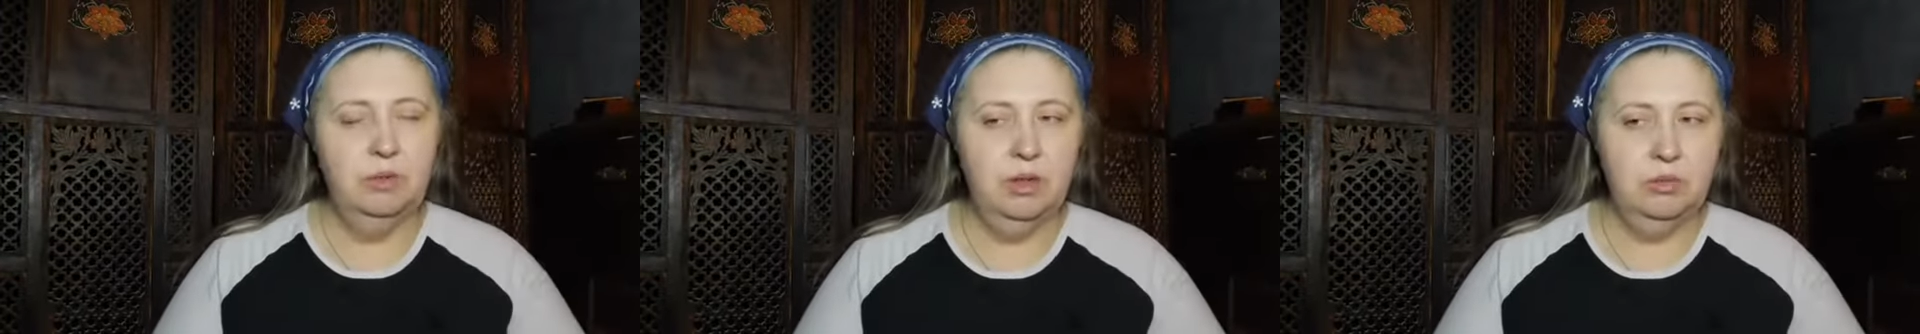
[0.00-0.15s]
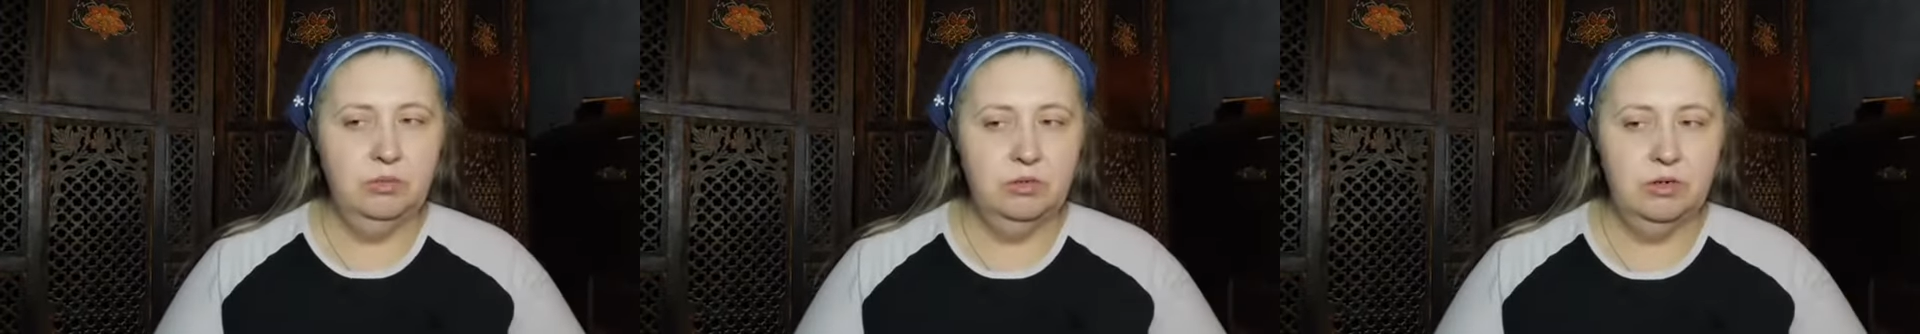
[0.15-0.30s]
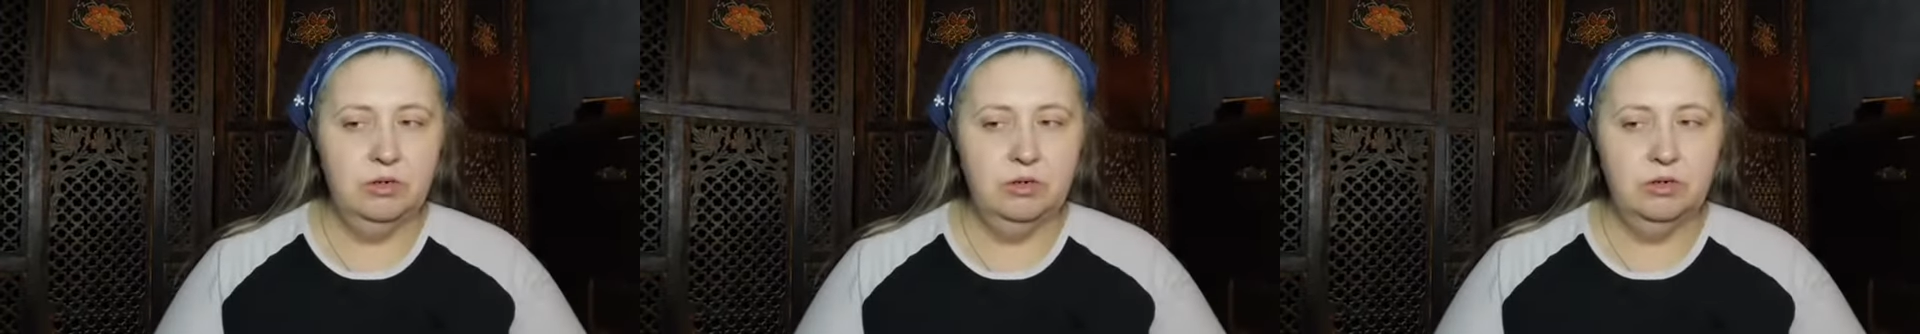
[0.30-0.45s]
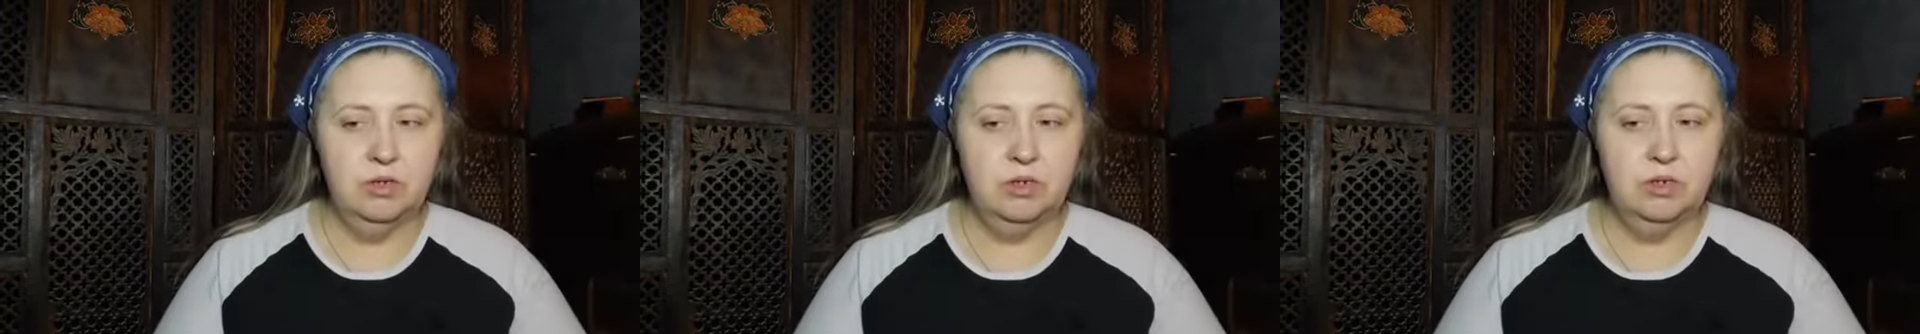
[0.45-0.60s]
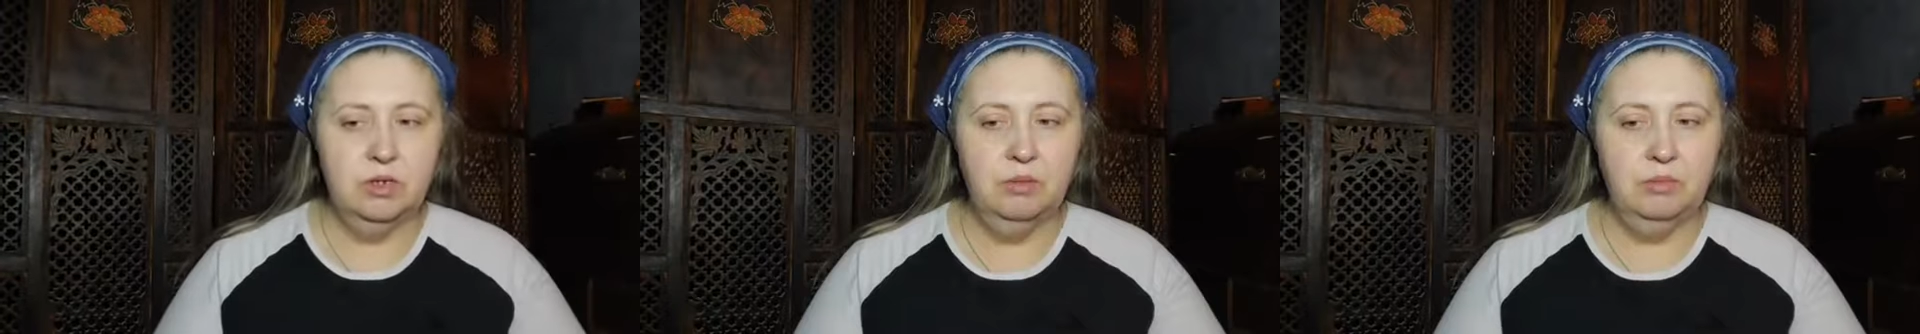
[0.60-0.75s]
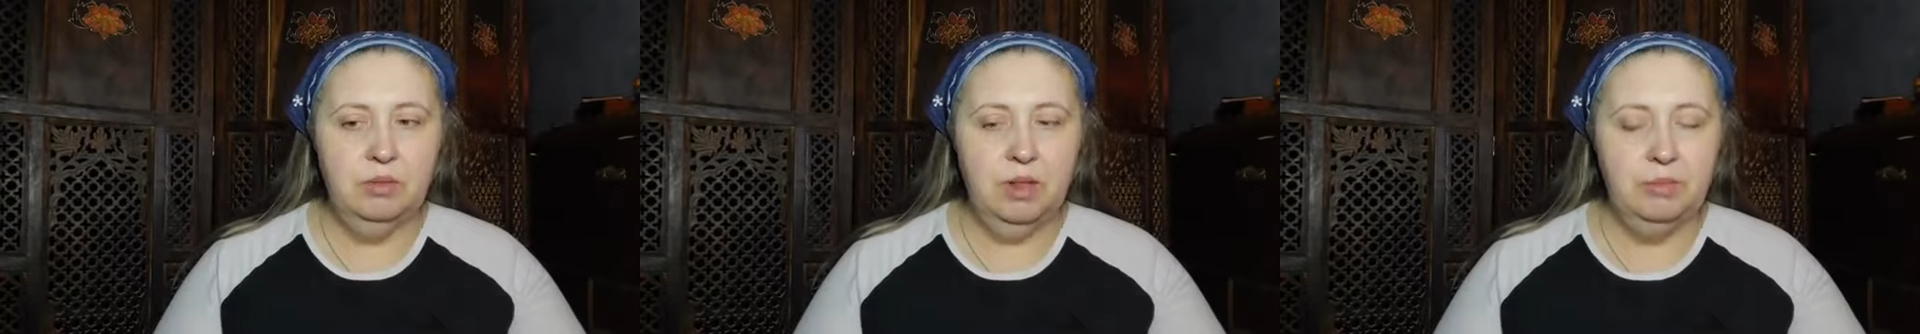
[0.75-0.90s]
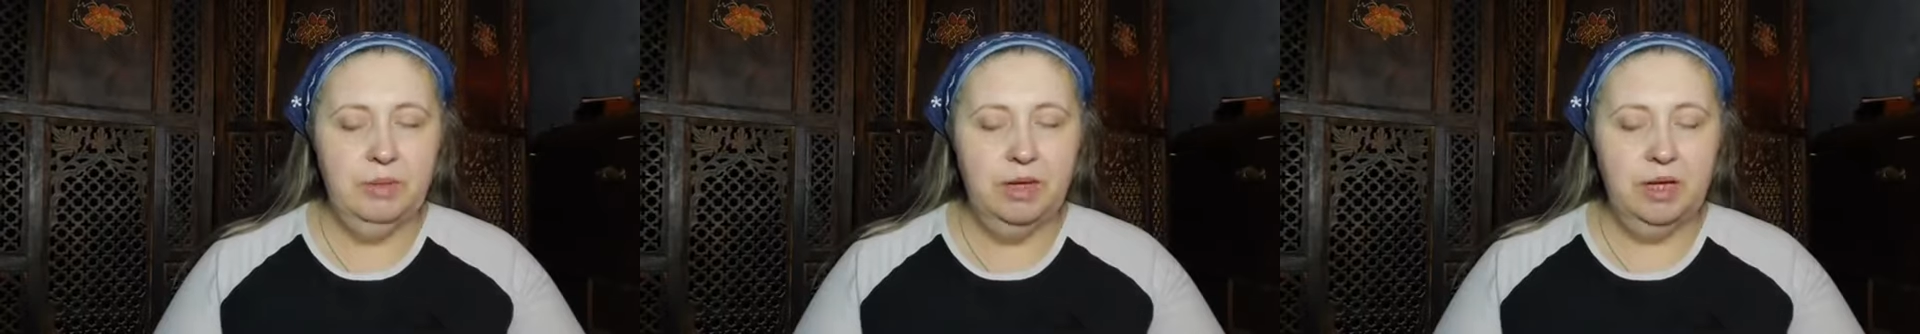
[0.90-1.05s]

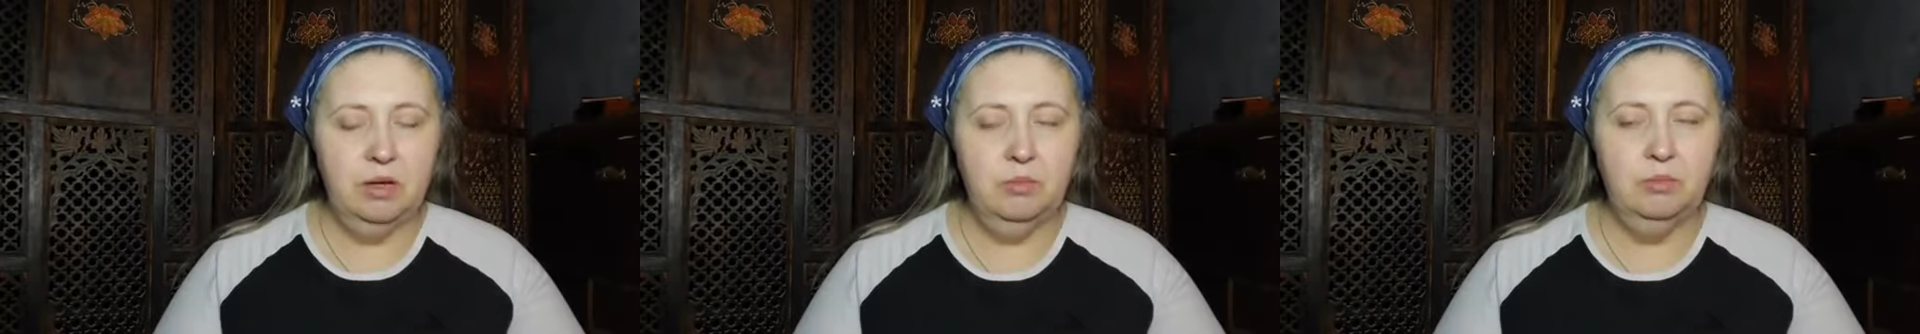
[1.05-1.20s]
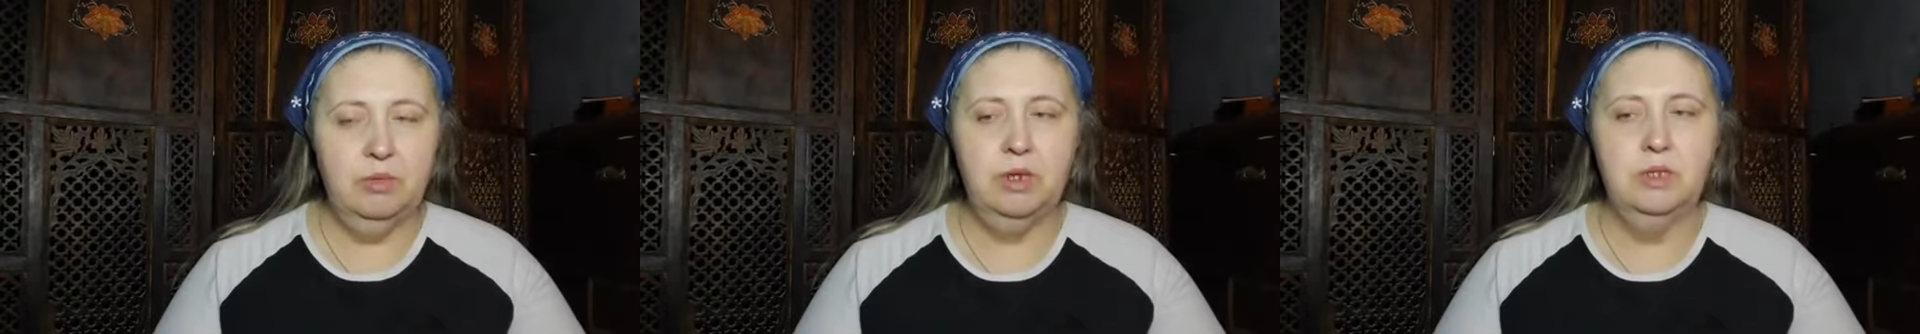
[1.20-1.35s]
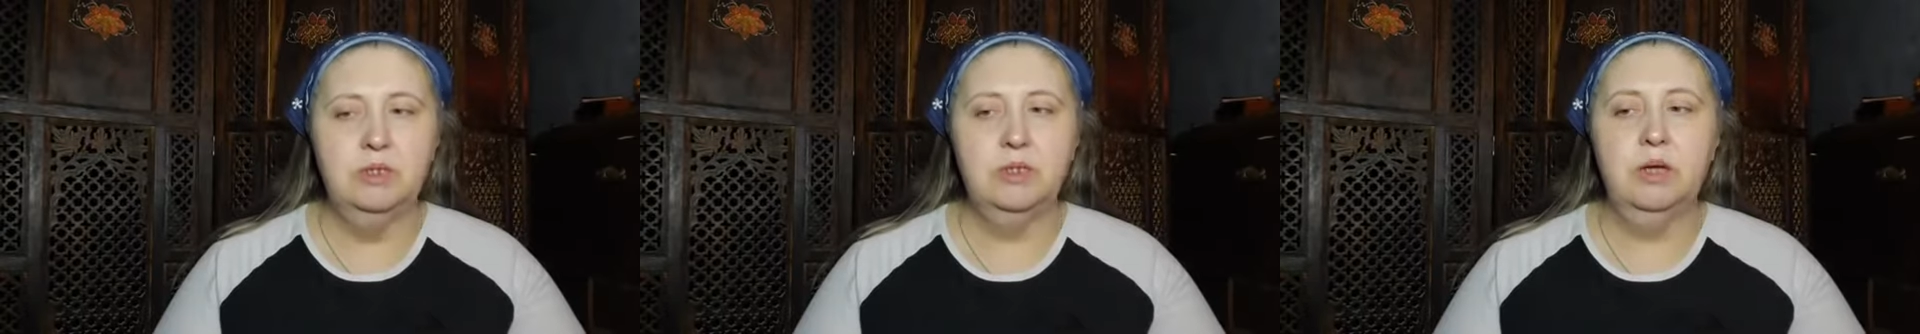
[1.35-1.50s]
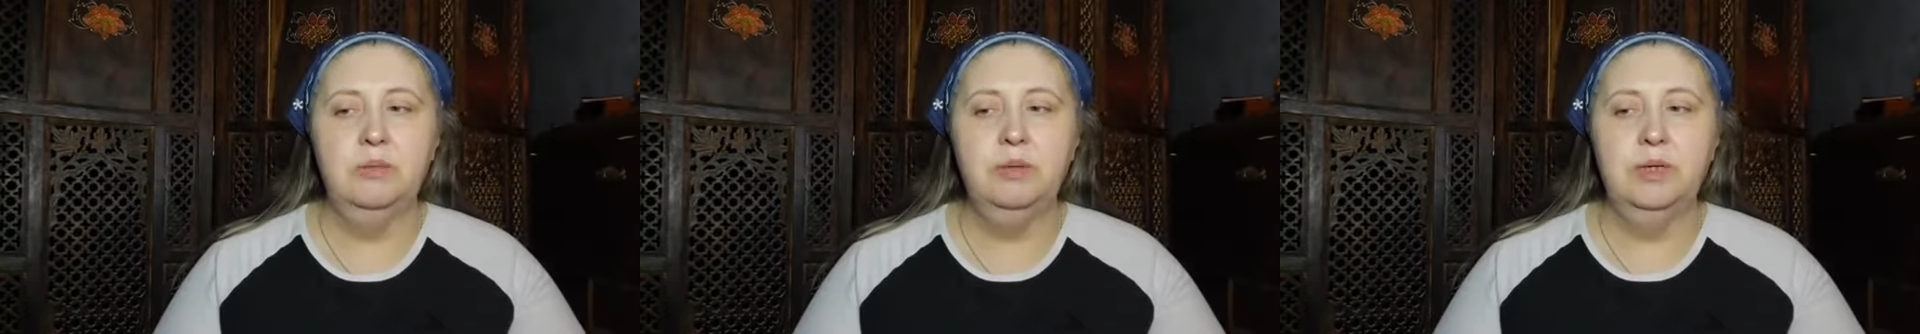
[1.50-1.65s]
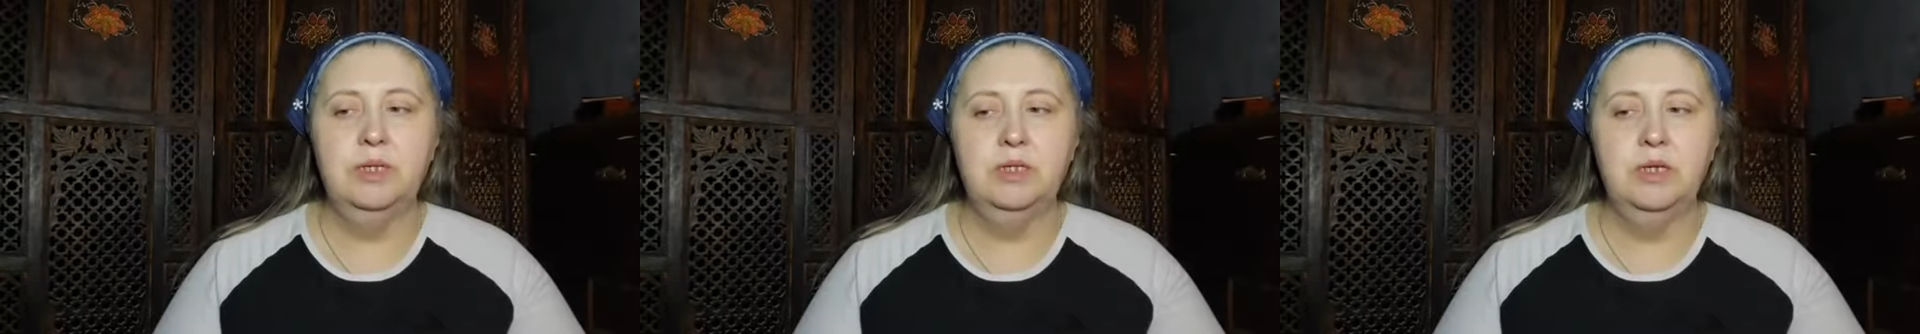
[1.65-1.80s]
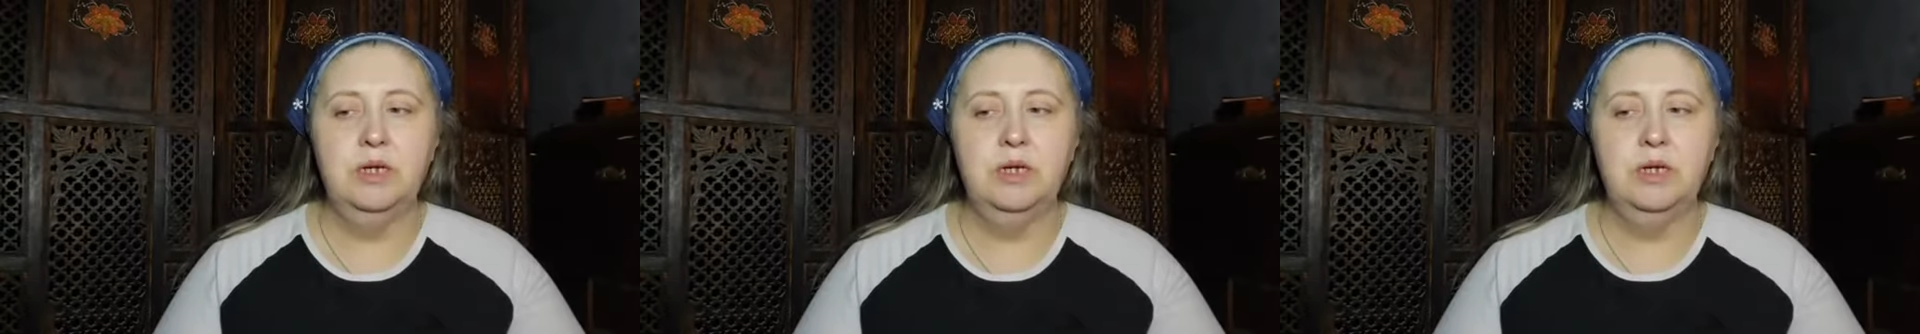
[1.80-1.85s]
plumbing company's coming